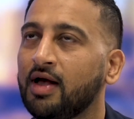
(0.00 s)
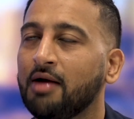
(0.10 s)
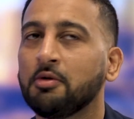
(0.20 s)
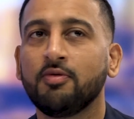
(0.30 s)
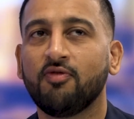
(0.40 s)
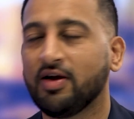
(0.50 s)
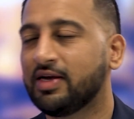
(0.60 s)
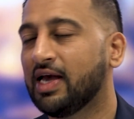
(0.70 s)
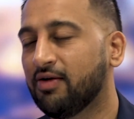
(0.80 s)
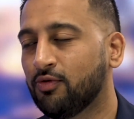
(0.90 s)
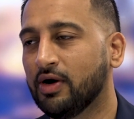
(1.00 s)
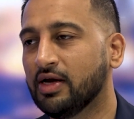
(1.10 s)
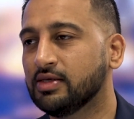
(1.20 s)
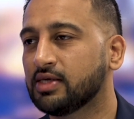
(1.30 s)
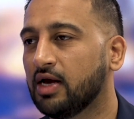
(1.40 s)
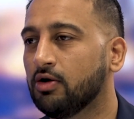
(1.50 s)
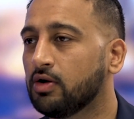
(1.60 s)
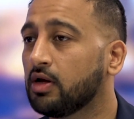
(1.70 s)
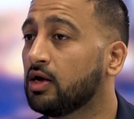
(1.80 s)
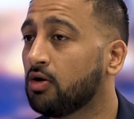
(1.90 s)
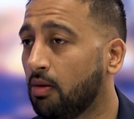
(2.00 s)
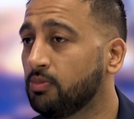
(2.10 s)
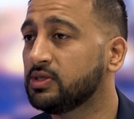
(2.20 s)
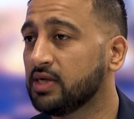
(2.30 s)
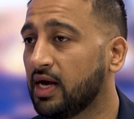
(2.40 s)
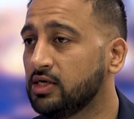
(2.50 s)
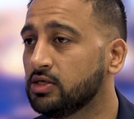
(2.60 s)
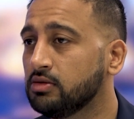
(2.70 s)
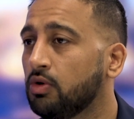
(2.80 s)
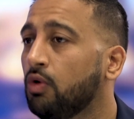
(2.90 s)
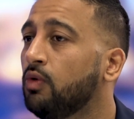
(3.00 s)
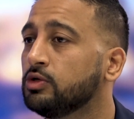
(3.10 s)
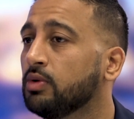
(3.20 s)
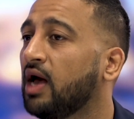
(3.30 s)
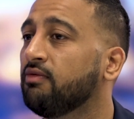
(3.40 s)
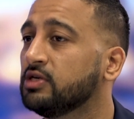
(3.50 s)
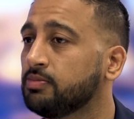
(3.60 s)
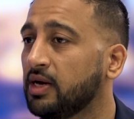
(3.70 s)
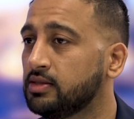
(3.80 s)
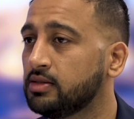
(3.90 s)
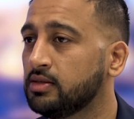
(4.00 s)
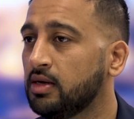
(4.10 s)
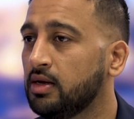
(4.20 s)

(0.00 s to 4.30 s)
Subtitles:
I'm going to be very careful here and say, look, a competent agent always will have a space,